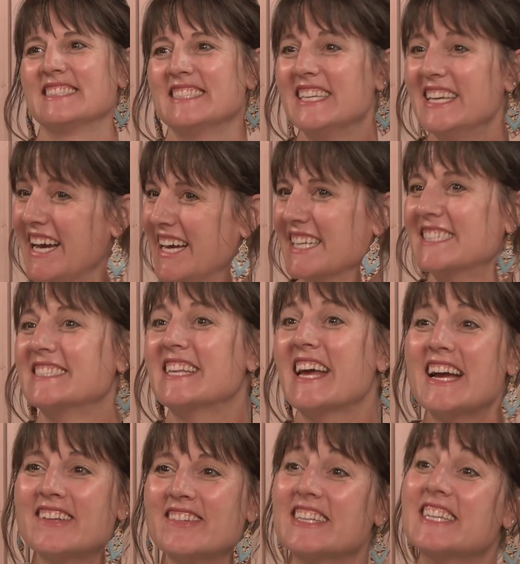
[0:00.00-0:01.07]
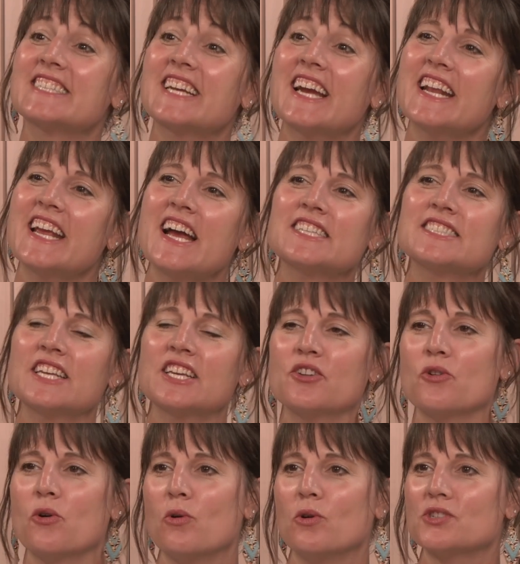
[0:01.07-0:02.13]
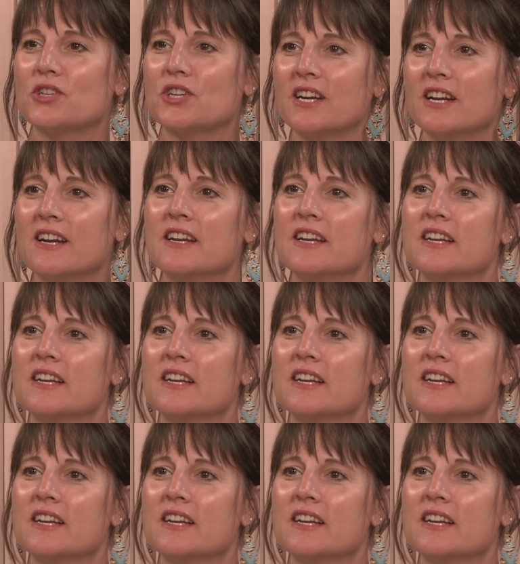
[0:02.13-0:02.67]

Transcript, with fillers: Yeah, exactly. Because it kind of has like an older